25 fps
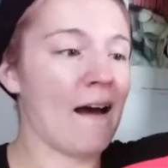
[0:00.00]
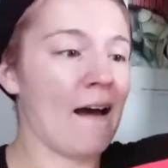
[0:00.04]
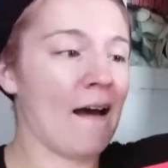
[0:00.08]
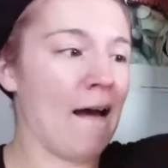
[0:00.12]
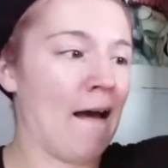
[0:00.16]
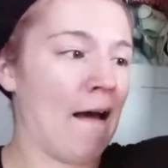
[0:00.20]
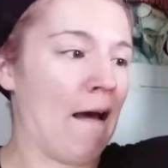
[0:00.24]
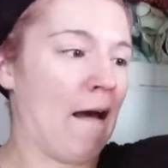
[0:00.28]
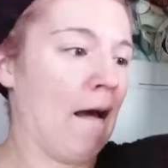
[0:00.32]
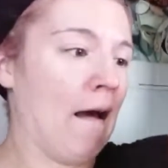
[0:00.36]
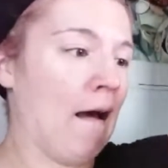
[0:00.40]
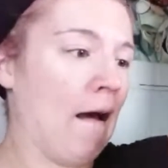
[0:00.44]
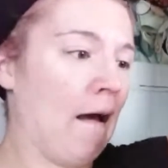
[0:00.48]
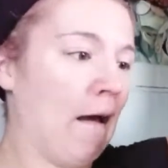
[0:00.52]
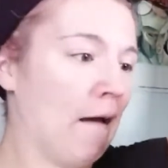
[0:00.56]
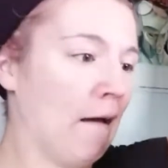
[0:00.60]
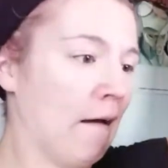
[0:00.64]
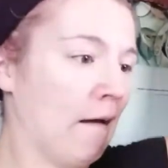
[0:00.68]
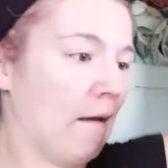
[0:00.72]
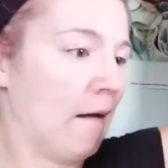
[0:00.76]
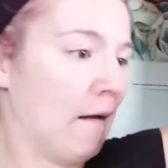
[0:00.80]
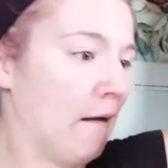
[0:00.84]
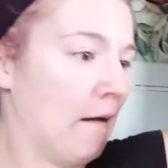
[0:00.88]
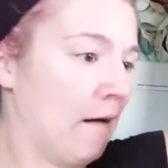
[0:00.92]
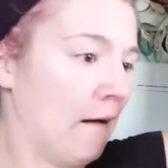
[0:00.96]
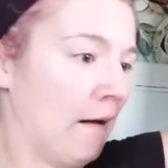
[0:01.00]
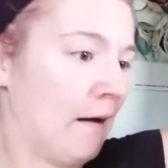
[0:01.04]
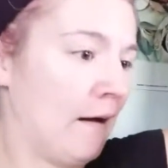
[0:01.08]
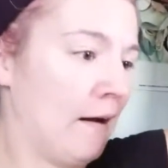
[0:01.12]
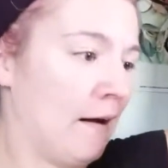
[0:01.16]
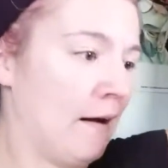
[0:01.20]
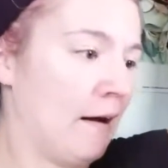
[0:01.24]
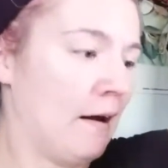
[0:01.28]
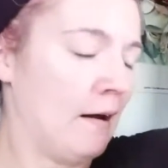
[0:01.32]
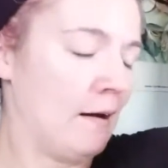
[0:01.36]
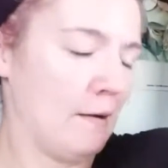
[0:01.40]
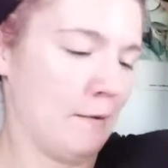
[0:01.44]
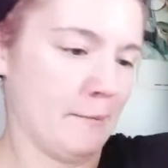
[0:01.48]
Ah!
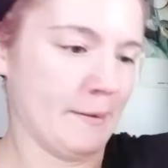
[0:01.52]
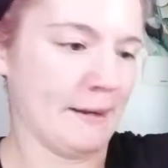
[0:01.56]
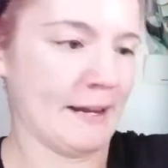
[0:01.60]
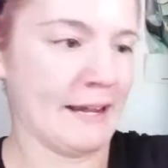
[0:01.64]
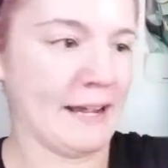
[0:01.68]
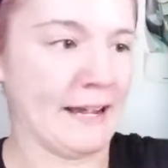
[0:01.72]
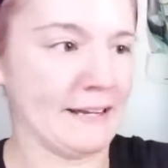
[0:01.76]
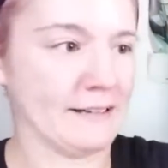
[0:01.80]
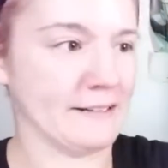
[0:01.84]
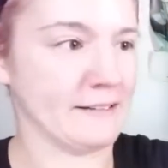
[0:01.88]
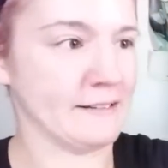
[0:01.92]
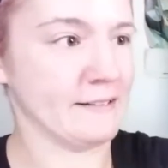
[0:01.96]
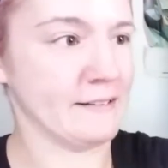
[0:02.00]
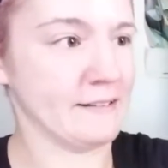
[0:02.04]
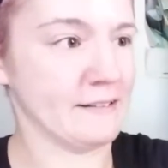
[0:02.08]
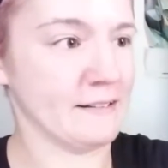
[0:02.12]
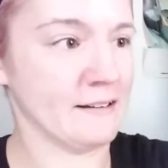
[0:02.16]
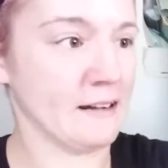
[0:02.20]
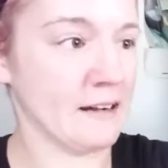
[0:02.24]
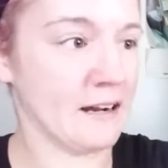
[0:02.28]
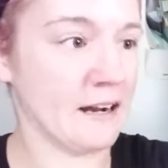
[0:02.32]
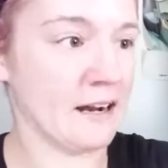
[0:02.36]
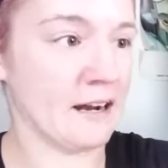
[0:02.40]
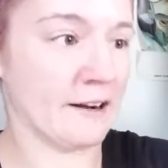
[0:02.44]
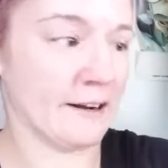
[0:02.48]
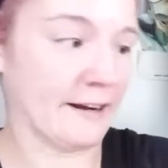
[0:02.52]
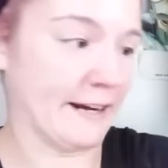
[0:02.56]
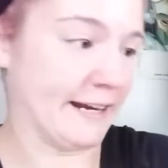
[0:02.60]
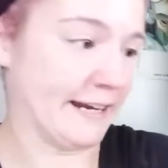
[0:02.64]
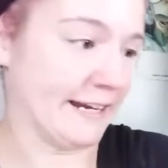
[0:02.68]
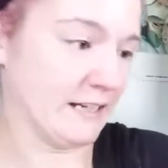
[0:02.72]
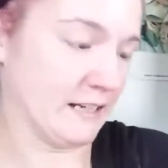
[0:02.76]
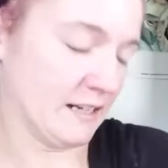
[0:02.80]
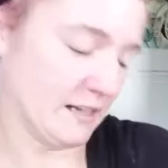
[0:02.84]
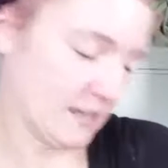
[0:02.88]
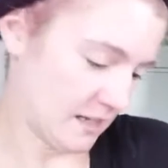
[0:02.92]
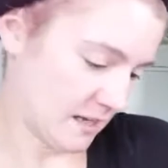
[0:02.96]
Oh my god. Alright.